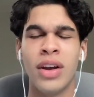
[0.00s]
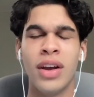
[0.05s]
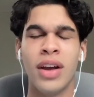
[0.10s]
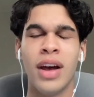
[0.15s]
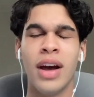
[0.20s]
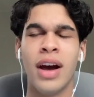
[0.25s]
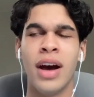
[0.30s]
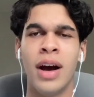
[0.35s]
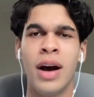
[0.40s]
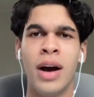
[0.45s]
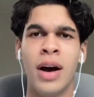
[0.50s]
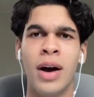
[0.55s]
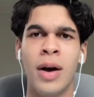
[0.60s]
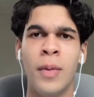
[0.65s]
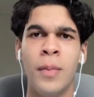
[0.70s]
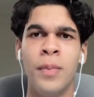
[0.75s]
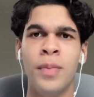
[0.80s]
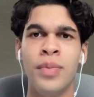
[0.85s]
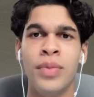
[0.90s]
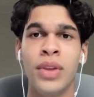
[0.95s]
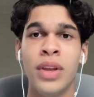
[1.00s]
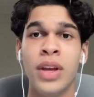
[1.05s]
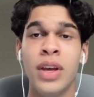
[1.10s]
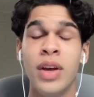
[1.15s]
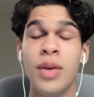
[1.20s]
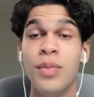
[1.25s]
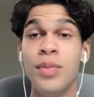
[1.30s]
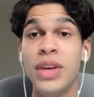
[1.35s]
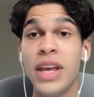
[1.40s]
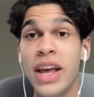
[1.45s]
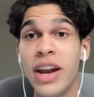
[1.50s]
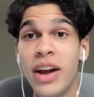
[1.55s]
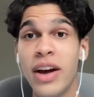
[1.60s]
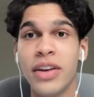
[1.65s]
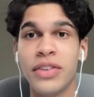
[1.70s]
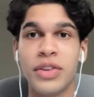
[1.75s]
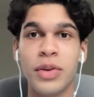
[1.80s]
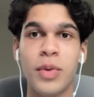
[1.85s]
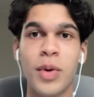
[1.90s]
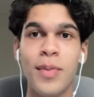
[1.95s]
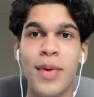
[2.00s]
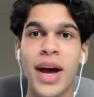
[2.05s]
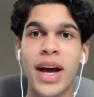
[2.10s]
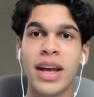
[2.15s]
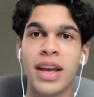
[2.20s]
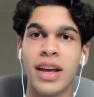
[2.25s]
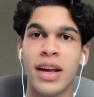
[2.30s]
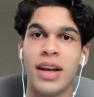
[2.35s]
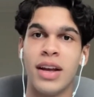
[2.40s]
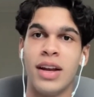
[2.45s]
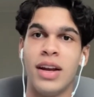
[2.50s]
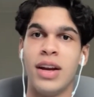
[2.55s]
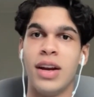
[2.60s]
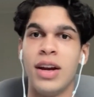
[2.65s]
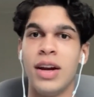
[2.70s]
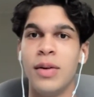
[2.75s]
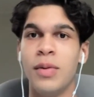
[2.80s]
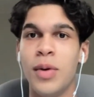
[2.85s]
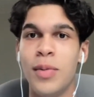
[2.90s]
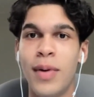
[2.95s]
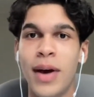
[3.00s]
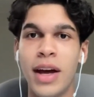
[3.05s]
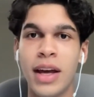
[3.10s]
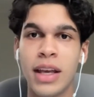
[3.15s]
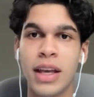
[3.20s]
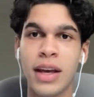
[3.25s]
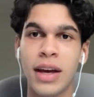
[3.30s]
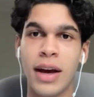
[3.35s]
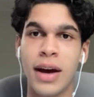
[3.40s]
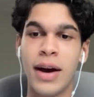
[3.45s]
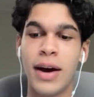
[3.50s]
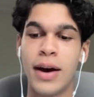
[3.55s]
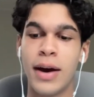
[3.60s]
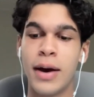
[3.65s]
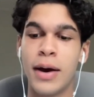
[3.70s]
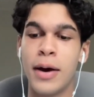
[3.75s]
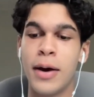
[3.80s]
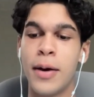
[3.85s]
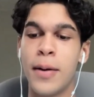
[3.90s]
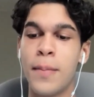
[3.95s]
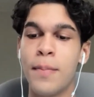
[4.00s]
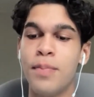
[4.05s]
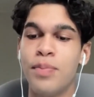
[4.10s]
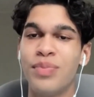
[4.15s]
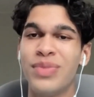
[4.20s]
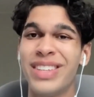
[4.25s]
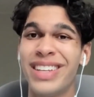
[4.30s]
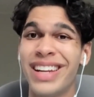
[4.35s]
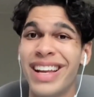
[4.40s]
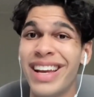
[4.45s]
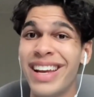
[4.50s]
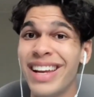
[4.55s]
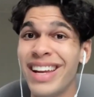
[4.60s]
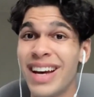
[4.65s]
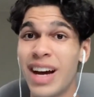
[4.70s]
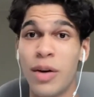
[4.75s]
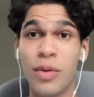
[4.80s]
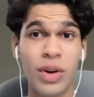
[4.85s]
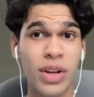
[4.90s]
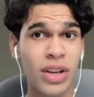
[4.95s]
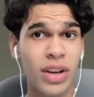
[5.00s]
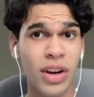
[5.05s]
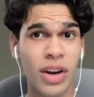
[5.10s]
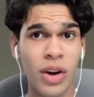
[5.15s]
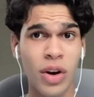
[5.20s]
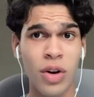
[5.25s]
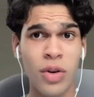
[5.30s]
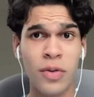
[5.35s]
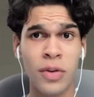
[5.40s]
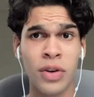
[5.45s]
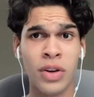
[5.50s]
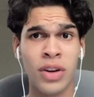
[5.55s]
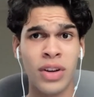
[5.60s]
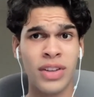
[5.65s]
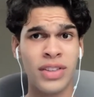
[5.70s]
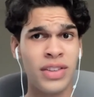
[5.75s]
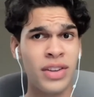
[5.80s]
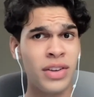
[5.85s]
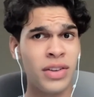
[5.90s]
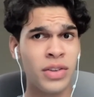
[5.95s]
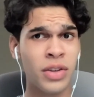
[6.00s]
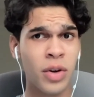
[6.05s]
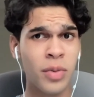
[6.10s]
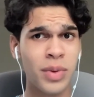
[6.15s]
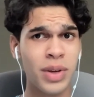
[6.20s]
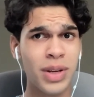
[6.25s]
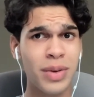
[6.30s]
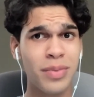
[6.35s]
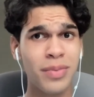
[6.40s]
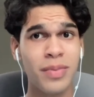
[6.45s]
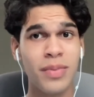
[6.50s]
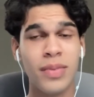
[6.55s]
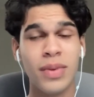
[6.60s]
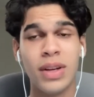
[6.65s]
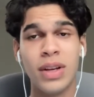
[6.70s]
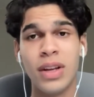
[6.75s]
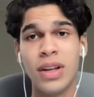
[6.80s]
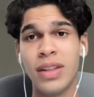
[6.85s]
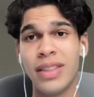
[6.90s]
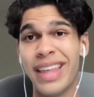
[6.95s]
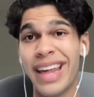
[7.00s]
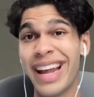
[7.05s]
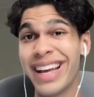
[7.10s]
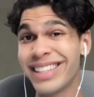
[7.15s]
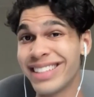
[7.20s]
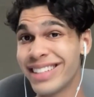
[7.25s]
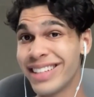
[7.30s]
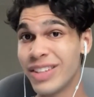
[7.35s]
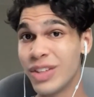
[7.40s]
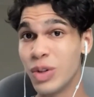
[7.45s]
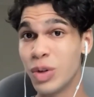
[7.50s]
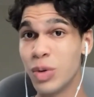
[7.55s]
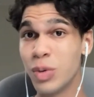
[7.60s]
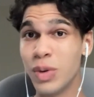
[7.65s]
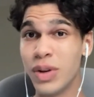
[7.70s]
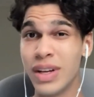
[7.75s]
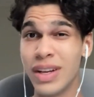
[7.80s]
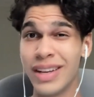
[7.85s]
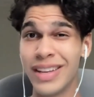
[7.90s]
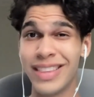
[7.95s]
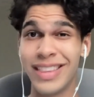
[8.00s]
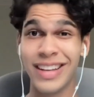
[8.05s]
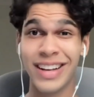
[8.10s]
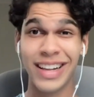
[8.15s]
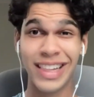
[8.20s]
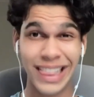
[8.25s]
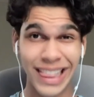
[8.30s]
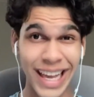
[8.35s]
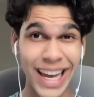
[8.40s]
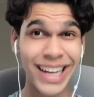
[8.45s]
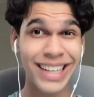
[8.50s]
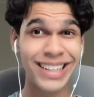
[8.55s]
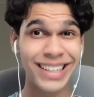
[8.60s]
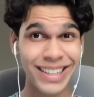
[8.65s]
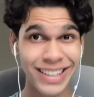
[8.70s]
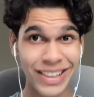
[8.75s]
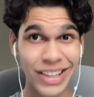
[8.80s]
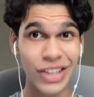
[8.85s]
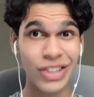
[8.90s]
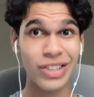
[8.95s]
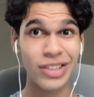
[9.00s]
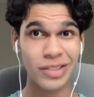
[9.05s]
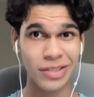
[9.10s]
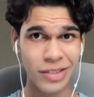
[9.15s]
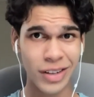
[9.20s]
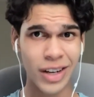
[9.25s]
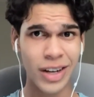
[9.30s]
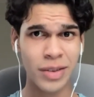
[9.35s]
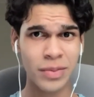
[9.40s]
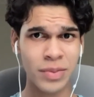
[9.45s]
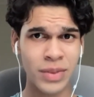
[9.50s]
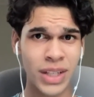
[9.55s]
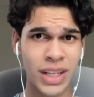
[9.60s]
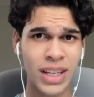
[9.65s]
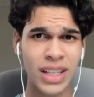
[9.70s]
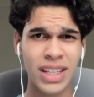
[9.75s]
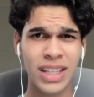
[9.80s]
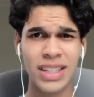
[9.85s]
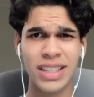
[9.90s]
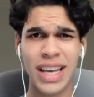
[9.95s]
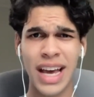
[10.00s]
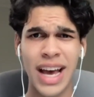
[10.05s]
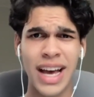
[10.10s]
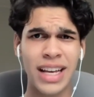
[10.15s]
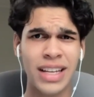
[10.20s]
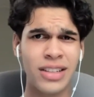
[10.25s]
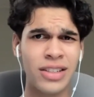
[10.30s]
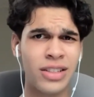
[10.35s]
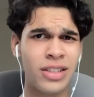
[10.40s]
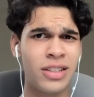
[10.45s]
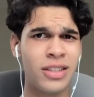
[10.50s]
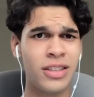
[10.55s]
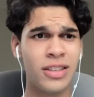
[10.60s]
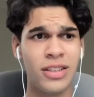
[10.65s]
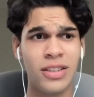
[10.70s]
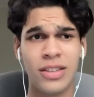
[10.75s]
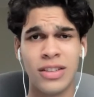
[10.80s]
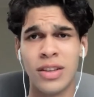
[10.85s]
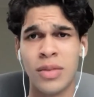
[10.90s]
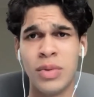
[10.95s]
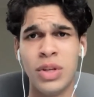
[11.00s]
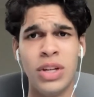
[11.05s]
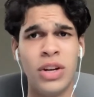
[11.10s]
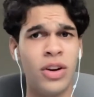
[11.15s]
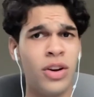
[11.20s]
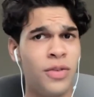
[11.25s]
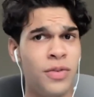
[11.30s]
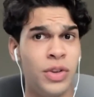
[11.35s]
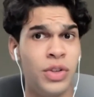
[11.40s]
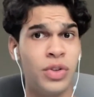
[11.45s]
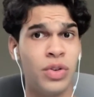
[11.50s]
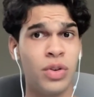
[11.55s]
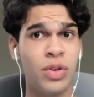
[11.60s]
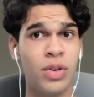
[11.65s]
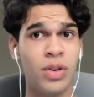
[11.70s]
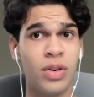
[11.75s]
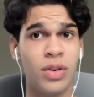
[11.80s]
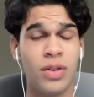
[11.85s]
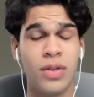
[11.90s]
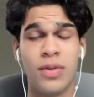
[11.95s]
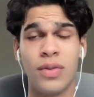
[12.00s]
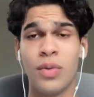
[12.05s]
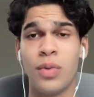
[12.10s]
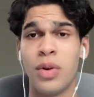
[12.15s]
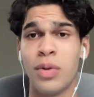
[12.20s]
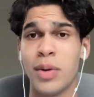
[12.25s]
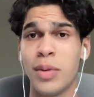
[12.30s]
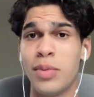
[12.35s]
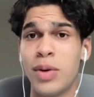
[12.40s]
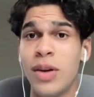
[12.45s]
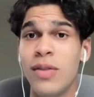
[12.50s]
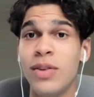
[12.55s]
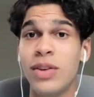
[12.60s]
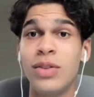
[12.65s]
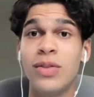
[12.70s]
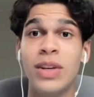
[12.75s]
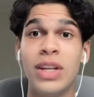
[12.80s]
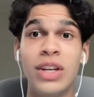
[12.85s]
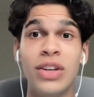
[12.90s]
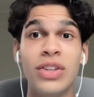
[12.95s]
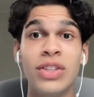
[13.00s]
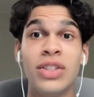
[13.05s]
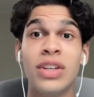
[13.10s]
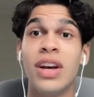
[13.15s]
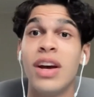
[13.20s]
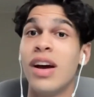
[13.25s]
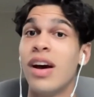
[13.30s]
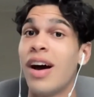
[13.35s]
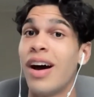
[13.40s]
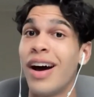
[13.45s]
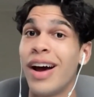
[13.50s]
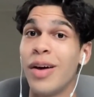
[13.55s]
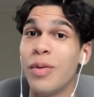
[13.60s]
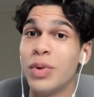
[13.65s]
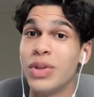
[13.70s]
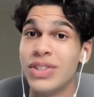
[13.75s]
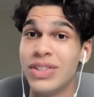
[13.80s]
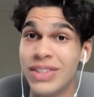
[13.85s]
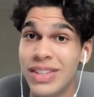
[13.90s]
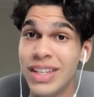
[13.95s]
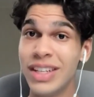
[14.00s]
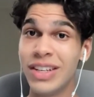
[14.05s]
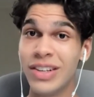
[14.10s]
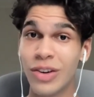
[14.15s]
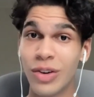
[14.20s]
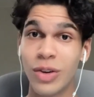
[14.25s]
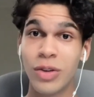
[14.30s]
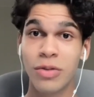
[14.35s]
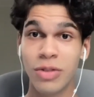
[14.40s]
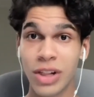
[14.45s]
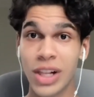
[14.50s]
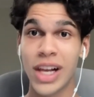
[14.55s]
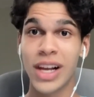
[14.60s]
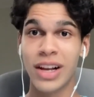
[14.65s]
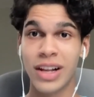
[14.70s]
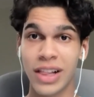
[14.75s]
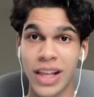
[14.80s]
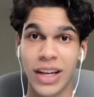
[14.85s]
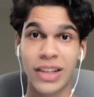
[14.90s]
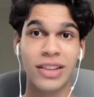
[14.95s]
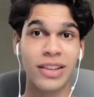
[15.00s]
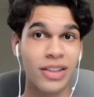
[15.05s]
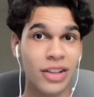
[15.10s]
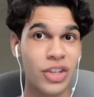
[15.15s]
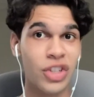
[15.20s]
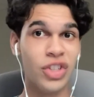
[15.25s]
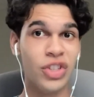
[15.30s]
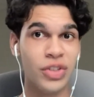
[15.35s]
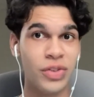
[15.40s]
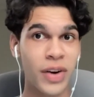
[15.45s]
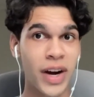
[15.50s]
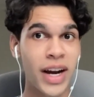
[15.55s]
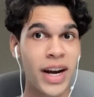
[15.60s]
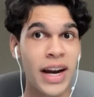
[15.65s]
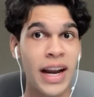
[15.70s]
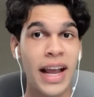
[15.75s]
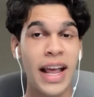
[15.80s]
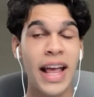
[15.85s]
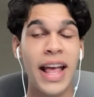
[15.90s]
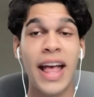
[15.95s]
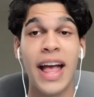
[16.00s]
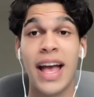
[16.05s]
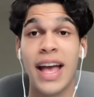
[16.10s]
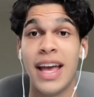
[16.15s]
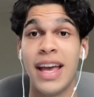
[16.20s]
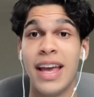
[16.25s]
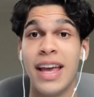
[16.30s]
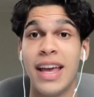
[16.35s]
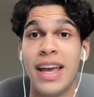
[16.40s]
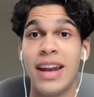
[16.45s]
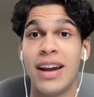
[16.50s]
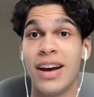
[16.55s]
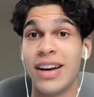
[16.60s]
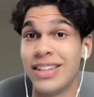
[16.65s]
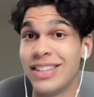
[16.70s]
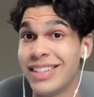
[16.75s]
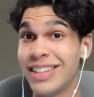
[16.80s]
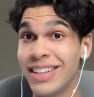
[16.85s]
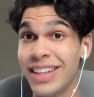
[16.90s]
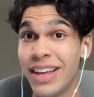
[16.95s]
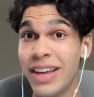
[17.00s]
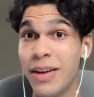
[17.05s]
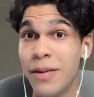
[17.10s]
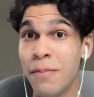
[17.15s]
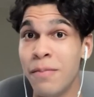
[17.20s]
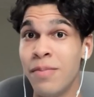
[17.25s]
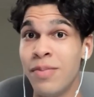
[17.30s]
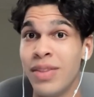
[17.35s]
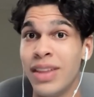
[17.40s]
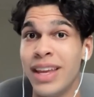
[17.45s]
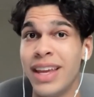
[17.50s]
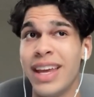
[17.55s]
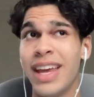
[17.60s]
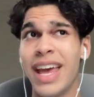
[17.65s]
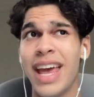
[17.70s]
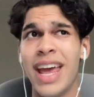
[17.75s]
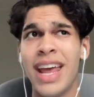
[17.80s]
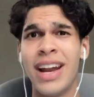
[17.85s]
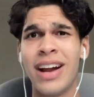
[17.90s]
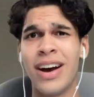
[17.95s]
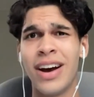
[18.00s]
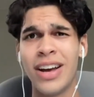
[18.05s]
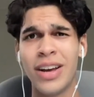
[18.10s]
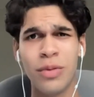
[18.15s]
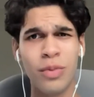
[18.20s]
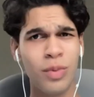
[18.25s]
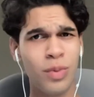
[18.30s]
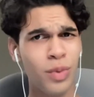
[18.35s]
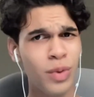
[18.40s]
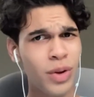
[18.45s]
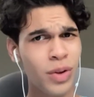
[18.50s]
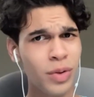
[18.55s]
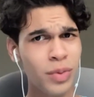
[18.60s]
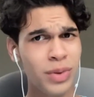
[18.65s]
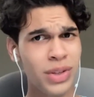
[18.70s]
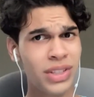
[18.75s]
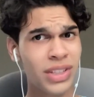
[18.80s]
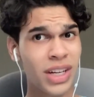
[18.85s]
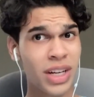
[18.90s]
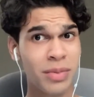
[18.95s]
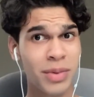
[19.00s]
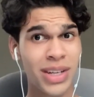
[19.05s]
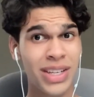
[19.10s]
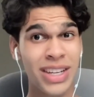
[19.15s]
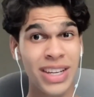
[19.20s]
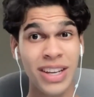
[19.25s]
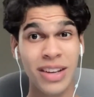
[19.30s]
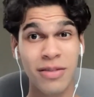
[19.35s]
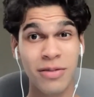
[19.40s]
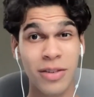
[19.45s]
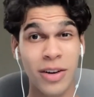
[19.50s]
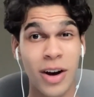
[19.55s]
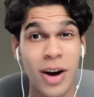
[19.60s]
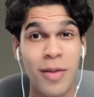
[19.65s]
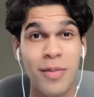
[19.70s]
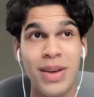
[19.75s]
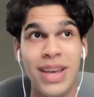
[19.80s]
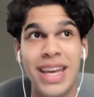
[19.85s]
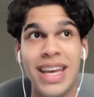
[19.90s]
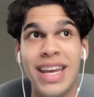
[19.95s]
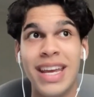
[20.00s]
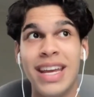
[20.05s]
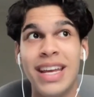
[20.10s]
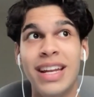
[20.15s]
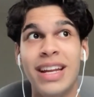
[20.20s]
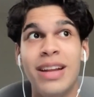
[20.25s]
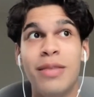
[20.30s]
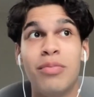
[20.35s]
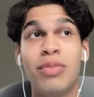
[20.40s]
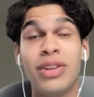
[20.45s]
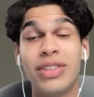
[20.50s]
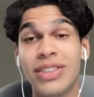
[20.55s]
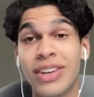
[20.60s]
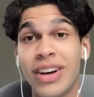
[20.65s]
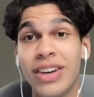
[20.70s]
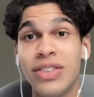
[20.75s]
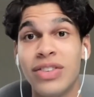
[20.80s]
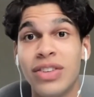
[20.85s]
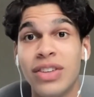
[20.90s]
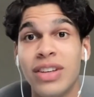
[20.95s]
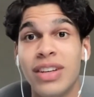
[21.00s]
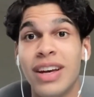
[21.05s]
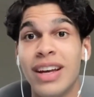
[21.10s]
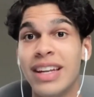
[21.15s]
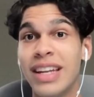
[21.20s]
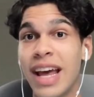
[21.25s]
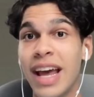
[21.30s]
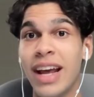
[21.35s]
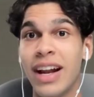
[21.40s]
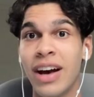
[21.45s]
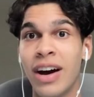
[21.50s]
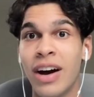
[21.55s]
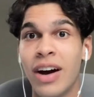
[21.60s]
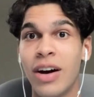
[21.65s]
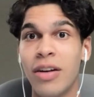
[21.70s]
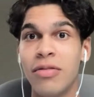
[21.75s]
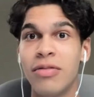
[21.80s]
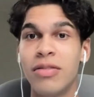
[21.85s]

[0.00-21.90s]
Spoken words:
But yeah, no. So we're back. Today I want to go over a certain topic that has to do with the Galactic Legend farm. Because as some of you know, if you saw one of my previous videos, I was indeed going for Galactic Legends, right? And I still am, and I will be starting my ticket farm in precisely a day and a half.